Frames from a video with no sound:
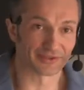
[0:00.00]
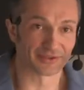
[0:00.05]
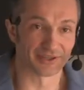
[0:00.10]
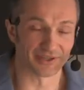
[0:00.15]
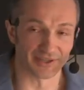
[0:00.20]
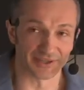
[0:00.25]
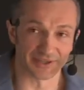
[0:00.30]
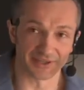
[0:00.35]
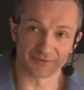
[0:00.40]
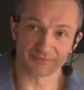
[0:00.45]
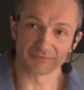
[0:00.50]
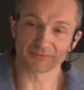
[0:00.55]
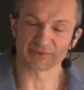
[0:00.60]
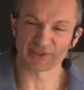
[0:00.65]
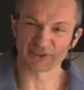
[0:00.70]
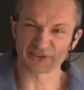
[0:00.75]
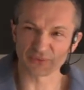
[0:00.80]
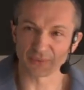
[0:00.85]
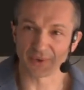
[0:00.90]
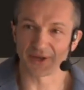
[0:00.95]

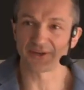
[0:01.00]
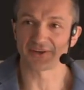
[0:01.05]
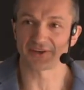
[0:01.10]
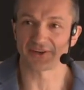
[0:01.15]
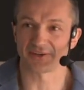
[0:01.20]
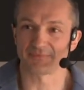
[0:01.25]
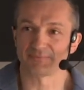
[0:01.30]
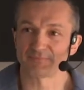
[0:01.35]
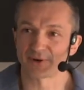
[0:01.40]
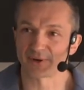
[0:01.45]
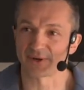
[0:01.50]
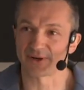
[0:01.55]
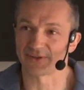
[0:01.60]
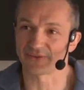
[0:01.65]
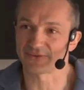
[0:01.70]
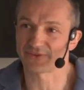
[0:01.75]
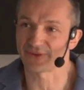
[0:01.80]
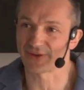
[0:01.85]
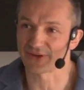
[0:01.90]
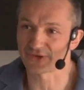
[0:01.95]
Lithuanian
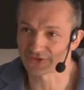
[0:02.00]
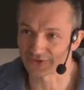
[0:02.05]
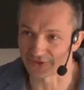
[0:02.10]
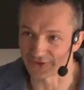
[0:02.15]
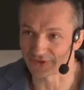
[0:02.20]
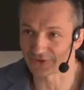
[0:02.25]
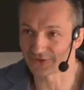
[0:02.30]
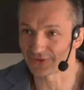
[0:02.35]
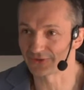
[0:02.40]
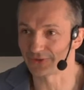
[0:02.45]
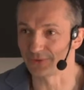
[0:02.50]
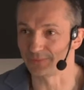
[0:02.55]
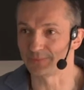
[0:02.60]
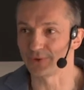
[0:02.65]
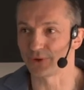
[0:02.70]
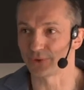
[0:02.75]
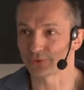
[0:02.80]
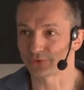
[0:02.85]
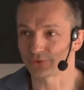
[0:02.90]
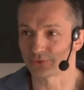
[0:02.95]
pronunciation is supposed
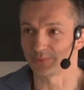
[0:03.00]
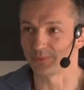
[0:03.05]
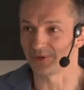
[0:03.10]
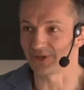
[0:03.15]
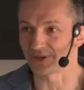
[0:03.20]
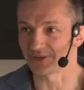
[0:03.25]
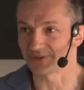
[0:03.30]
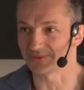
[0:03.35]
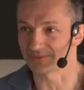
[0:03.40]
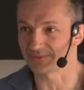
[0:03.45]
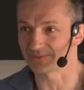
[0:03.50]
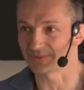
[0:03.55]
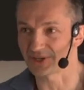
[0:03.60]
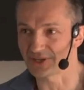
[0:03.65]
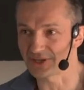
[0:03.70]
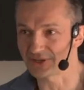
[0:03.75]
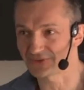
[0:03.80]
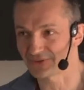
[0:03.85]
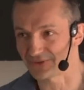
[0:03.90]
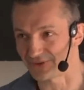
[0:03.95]
to be
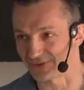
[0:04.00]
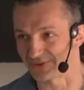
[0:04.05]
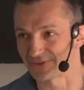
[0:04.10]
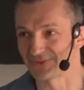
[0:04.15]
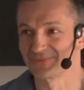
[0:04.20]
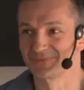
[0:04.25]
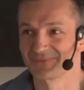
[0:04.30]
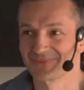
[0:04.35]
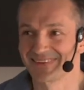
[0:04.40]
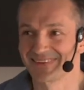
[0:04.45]
Girtsas.